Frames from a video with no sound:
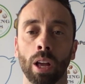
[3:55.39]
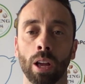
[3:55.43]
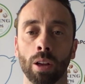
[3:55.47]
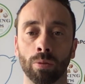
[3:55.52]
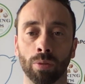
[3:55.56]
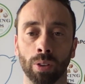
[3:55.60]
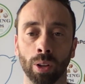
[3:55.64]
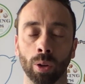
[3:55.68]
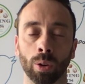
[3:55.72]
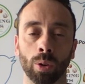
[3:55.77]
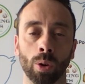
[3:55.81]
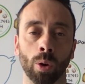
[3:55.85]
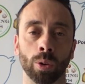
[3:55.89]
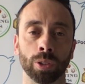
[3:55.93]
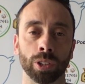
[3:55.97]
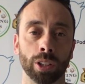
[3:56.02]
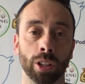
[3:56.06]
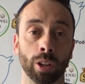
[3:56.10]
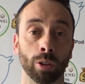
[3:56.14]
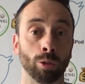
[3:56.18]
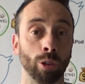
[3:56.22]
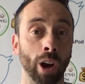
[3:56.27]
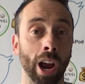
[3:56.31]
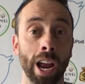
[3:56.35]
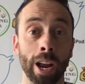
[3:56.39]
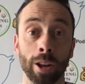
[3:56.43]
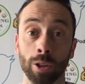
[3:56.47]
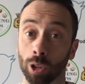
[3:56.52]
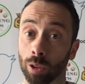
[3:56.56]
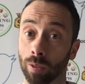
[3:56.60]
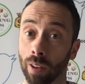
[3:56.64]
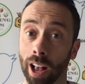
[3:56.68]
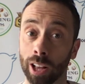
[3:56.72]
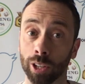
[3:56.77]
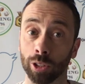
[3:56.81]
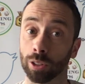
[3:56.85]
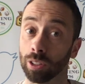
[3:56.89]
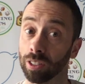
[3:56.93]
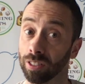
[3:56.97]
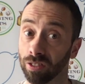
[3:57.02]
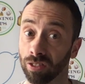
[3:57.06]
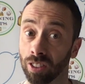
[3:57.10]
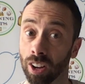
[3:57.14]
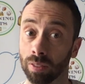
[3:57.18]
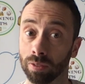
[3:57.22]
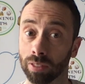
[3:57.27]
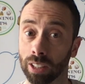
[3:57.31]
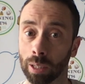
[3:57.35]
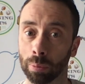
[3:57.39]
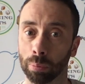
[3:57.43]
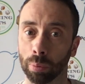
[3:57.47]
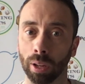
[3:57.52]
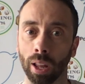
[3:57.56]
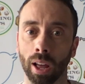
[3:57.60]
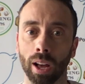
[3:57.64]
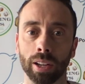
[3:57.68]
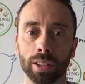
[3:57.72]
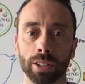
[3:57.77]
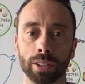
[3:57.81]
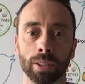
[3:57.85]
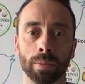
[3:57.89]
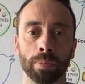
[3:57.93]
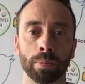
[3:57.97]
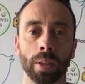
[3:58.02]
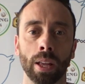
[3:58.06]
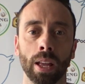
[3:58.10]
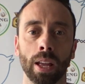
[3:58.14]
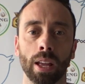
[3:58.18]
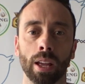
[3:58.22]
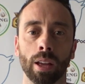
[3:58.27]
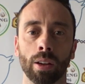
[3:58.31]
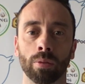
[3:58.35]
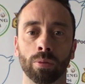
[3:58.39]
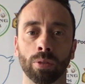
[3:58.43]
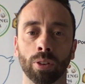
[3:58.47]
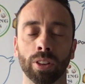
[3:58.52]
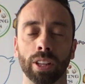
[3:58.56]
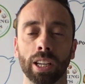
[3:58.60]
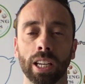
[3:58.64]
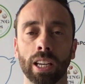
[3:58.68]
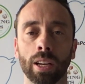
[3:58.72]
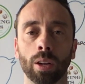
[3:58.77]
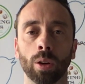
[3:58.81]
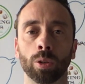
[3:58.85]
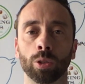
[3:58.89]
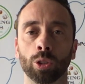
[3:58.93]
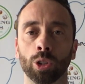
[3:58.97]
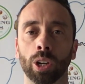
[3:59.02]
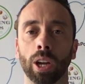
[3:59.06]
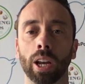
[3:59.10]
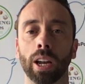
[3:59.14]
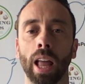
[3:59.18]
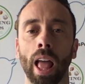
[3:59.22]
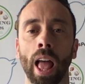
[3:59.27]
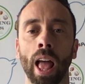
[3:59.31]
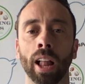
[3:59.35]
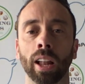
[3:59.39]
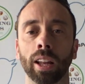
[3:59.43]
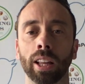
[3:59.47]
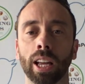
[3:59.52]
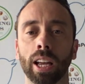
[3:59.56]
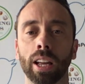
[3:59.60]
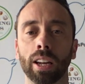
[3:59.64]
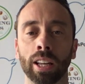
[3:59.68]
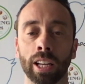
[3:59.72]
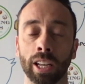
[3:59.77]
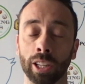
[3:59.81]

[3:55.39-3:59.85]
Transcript: field goals in the range of actually 50 plus. For the Eagles, you get Elliott. He's